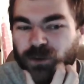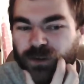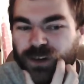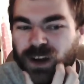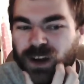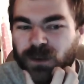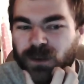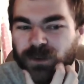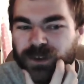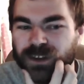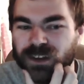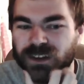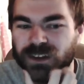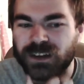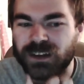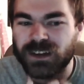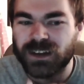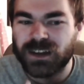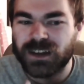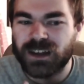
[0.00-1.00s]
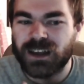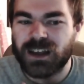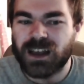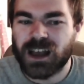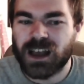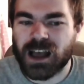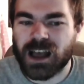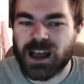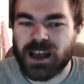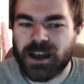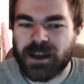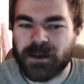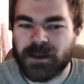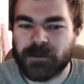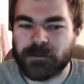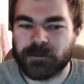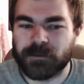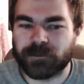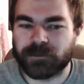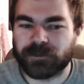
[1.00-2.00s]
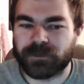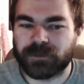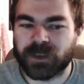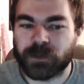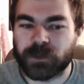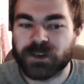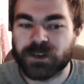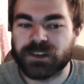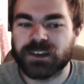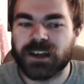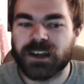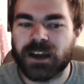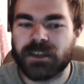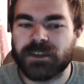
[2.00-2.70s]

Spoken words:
Battleground. Personally,